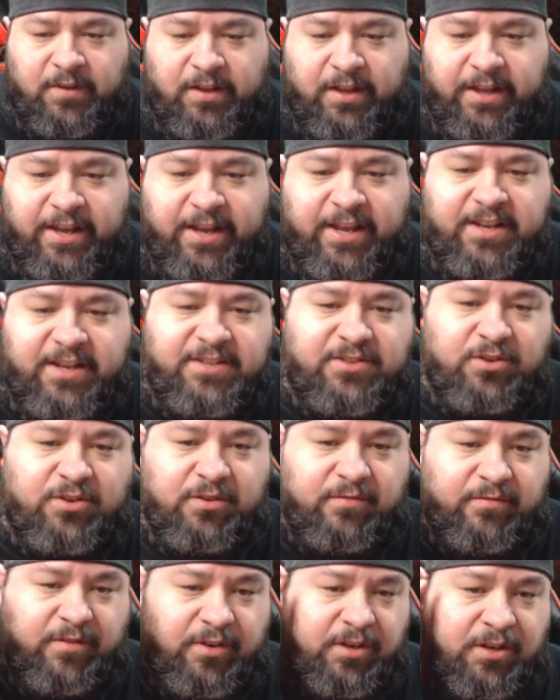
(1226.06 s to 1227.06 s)
And it's
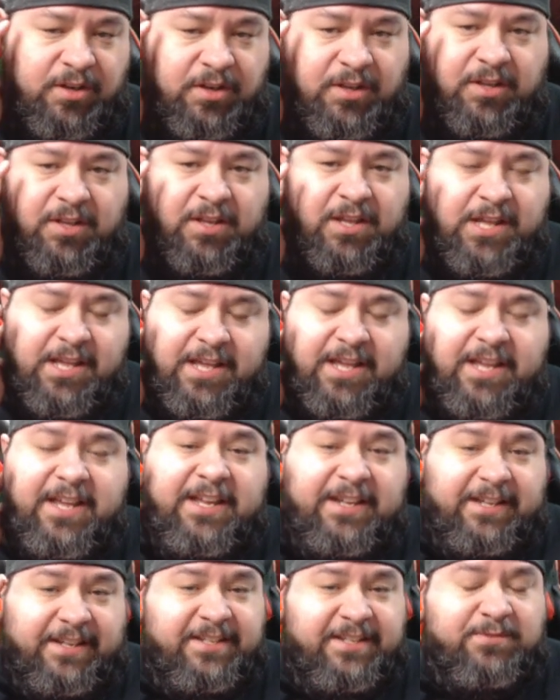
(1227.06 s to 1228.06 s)
over.
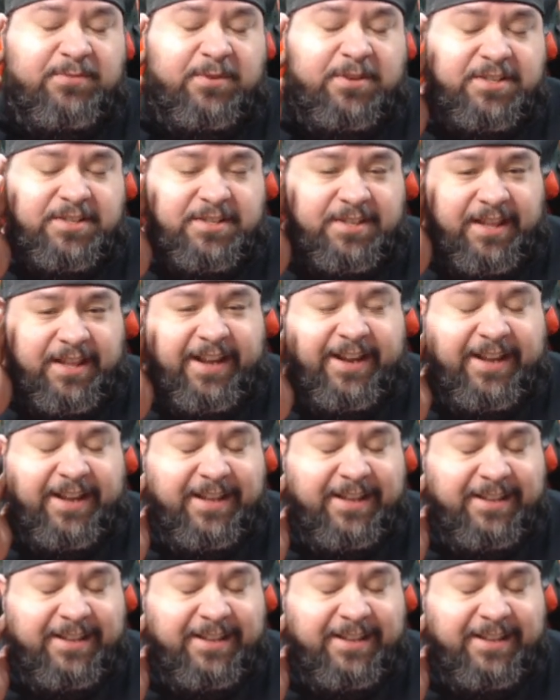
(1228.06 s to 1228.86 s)
This was like